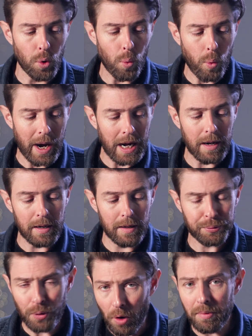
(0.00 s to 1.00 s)
you will
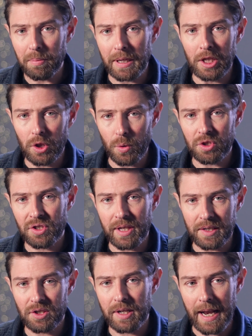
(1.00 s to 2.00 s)
probably use
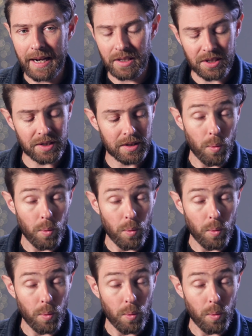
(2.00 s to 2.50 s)
this lens